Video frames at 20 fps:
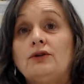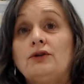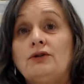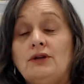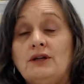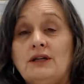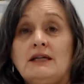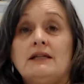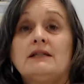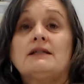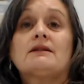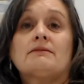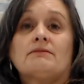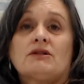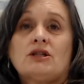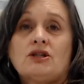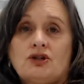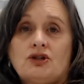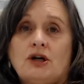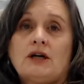need some
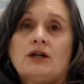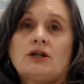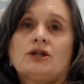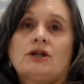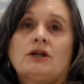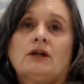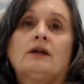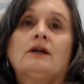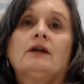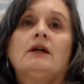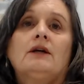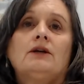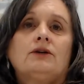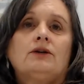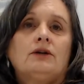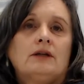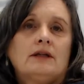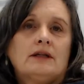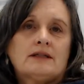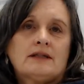structure, you
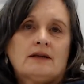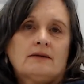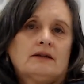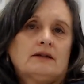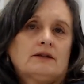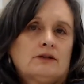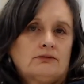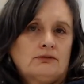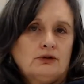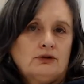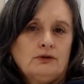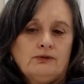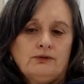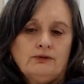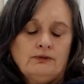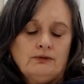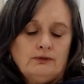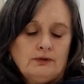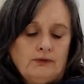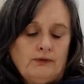need something to
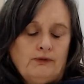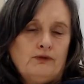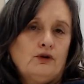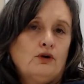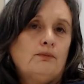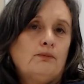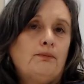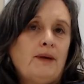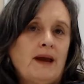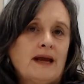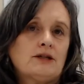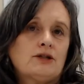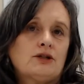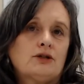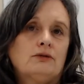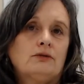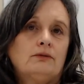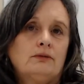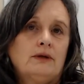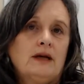refer back
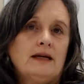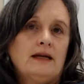to